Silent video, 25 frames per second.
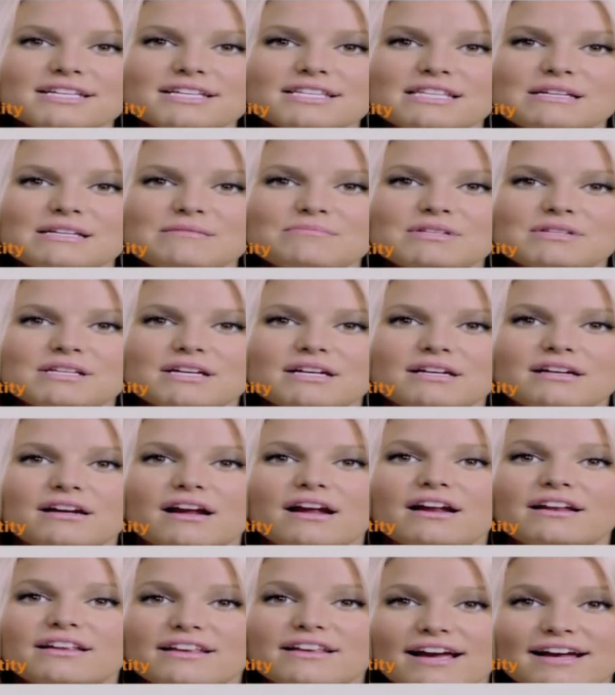Simpson, and
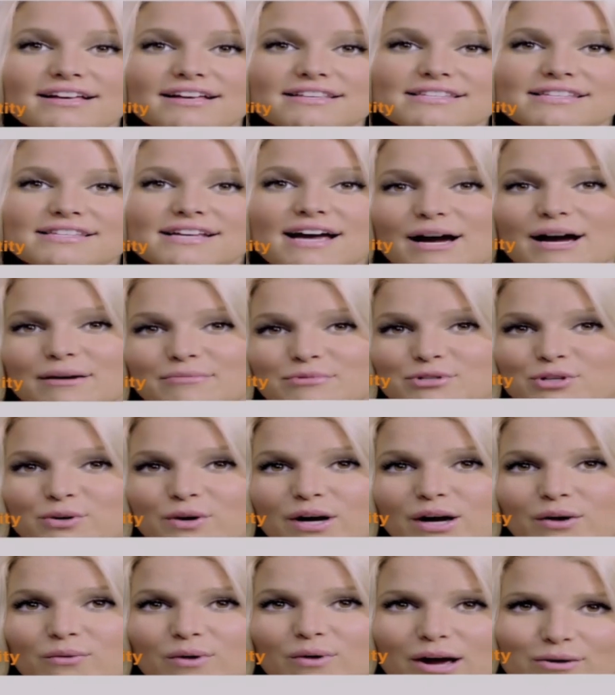yes, I'm doing
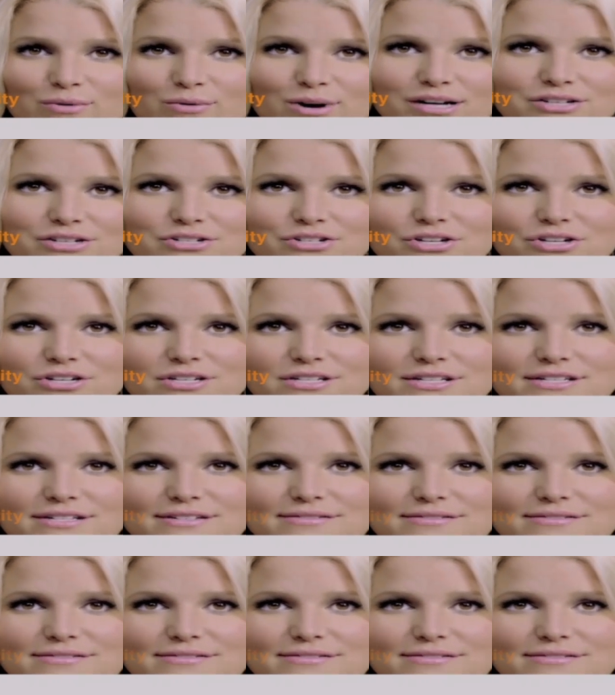Weight Watchers.